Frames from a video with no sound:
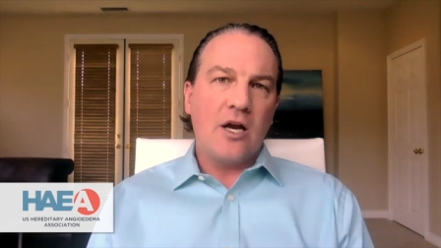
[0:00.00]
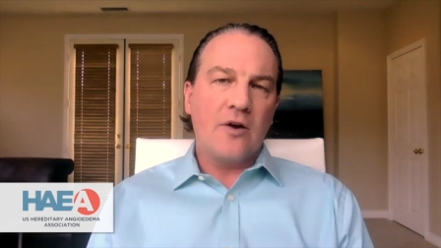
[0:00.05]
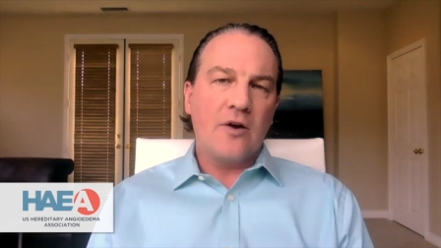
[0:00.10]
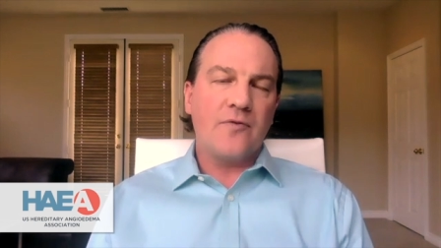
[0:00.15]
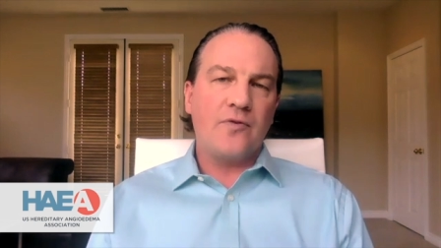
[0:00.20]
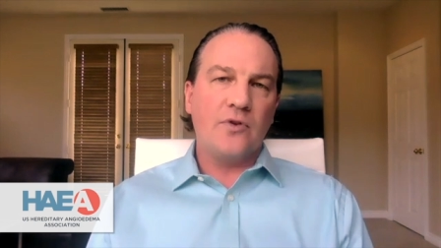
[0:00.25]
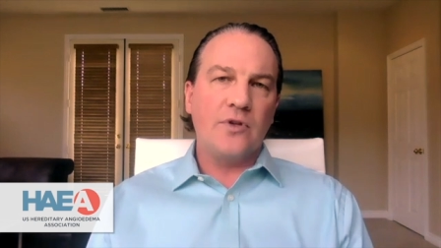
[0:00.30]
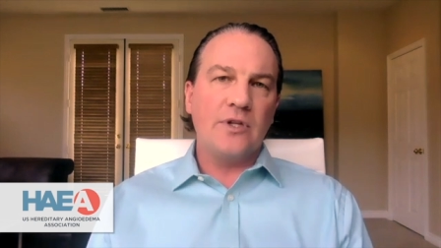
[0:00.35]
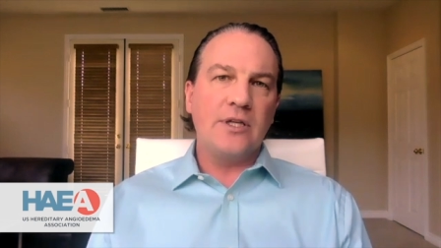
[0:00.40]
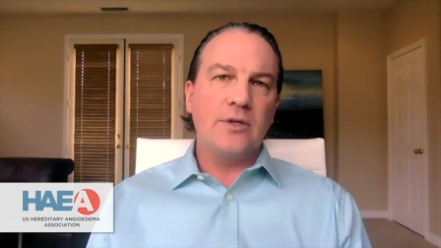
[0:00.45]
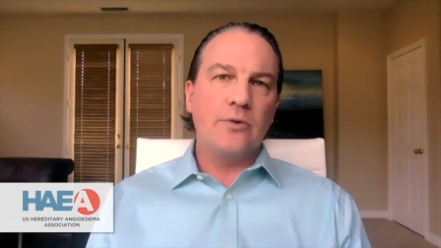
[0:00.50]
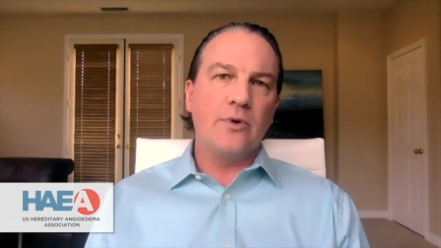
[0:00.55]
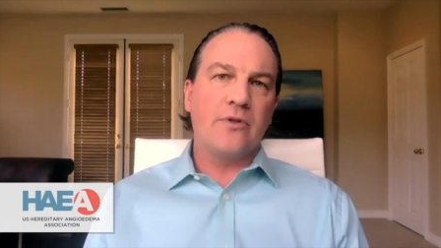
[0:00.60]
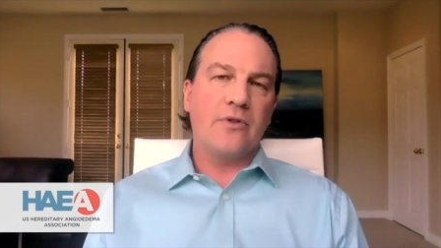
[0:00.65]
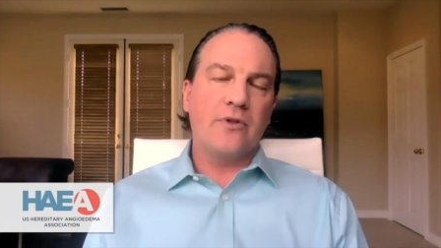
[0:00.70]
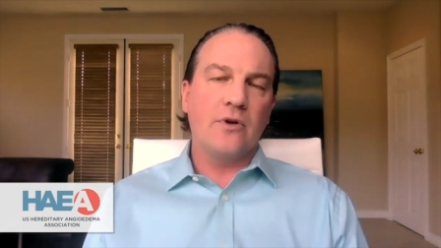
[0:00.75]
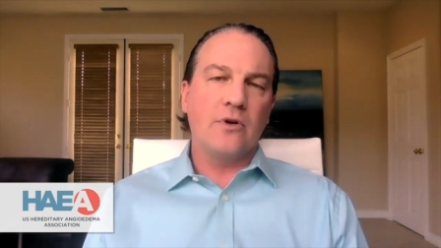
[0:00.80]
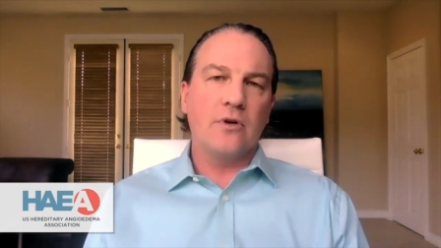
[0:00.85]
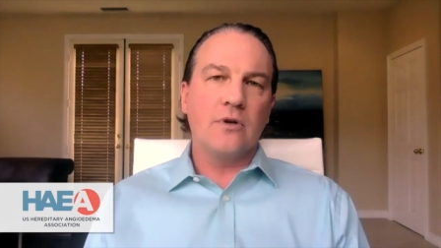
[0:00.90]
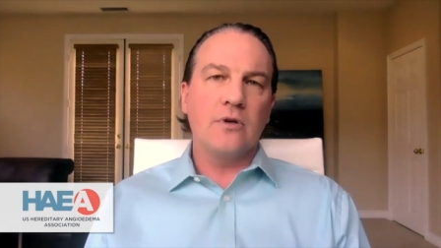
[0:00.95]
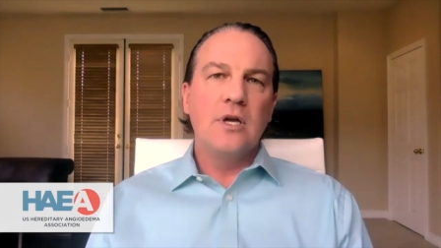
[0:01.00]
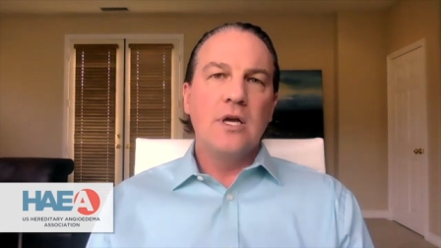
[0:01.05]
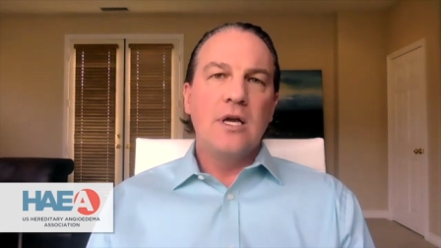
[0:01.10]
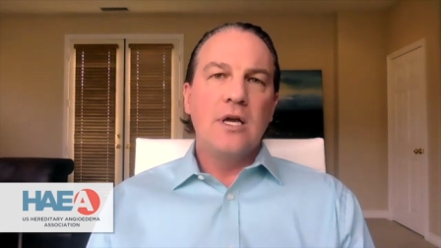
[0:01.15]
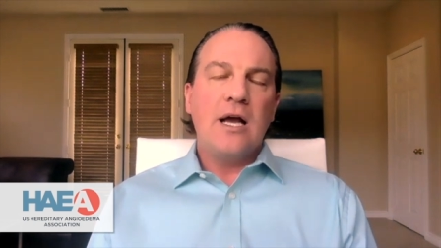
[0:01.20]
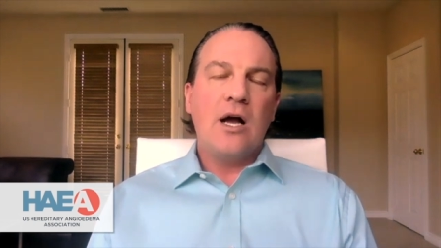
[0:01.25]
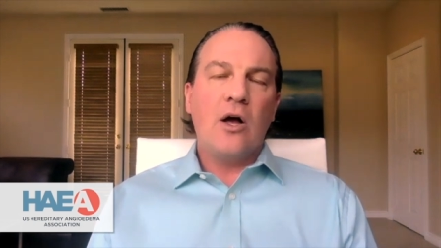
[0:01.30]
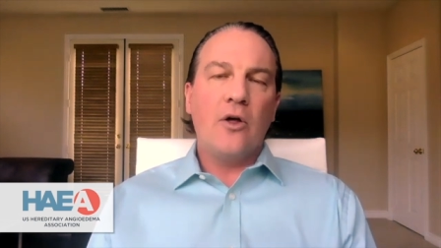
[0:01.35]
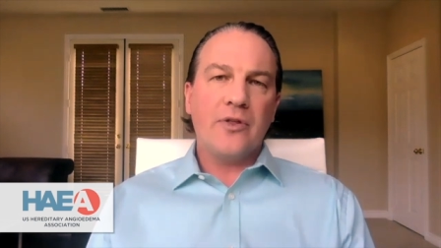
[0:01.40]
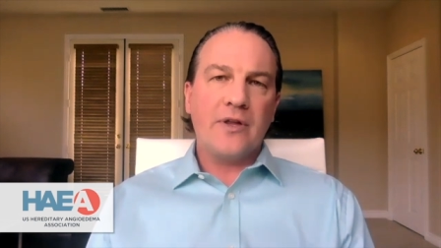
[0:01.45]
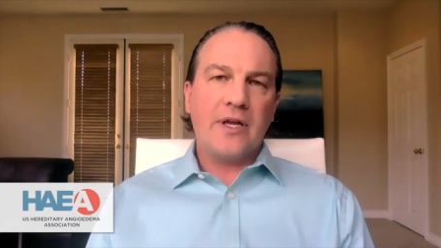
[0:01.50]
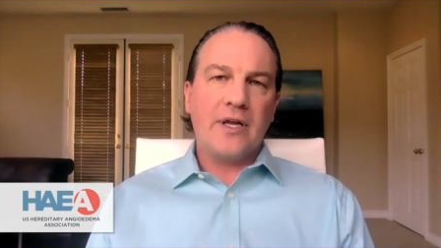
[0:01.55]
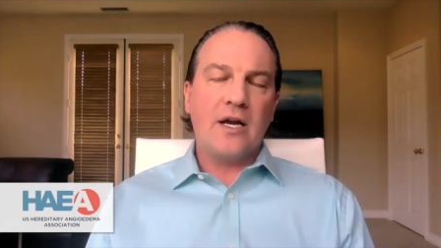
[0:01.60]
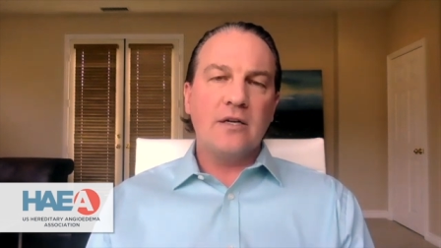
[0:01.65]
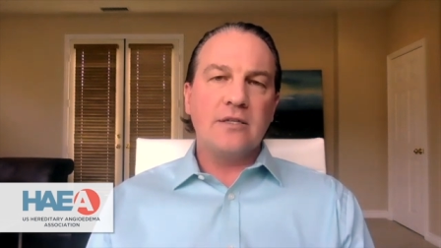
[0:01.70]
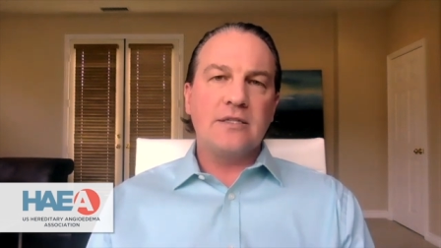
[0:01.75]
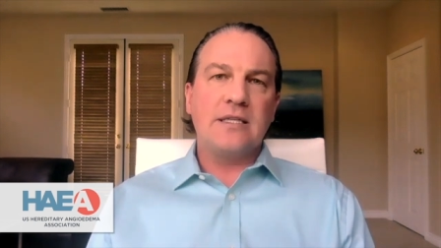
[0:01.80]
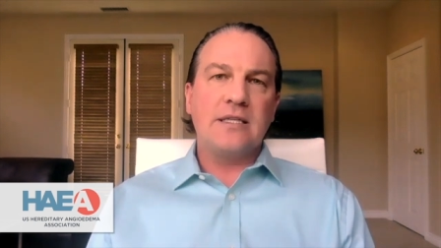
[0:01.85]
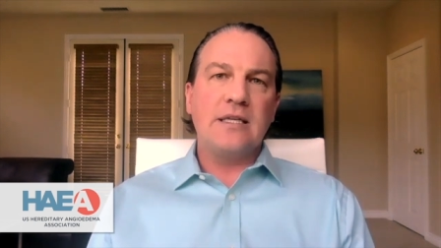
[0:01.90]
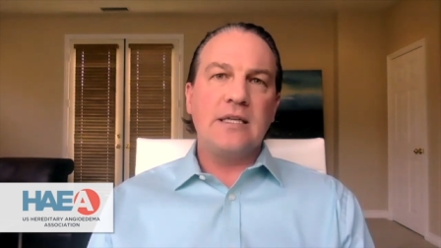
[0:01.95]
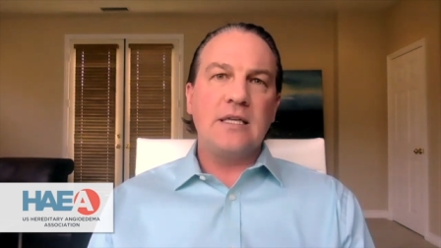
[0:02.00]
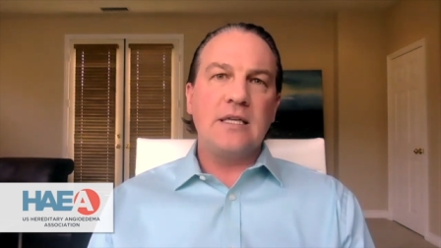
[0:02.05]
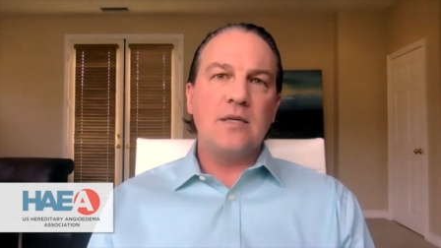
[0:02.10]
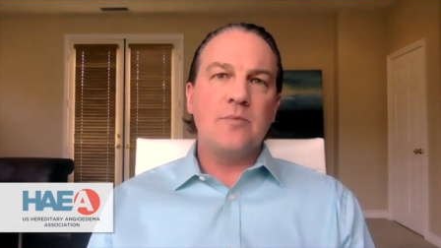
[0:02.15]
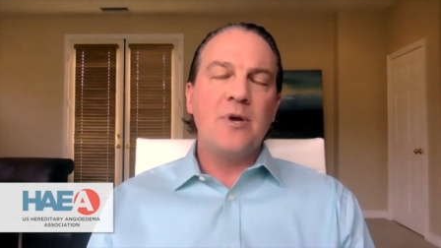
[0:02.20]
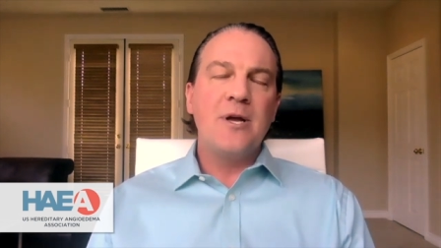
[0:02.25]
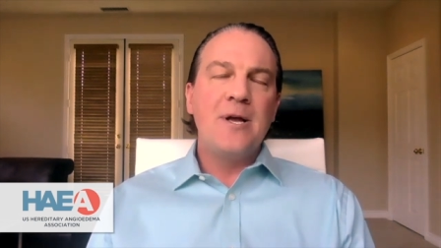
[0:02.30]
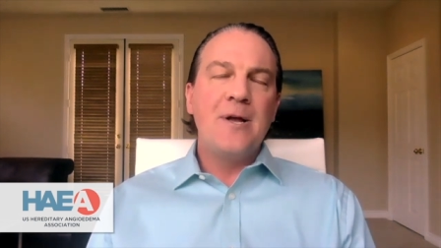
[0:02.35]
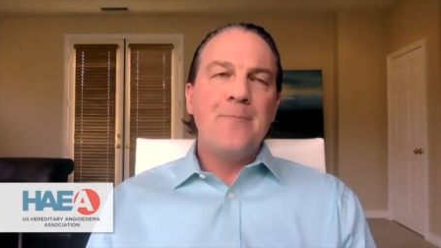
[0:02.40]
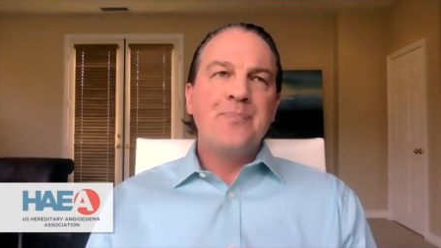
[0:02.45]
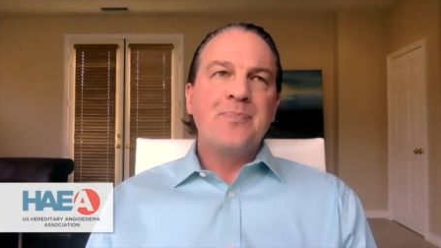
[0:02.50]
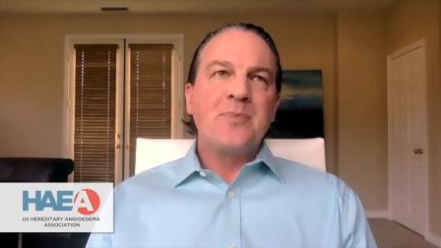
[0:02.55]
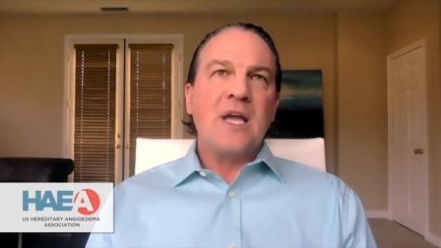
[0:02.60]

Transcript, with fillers: carefully with your healthcare team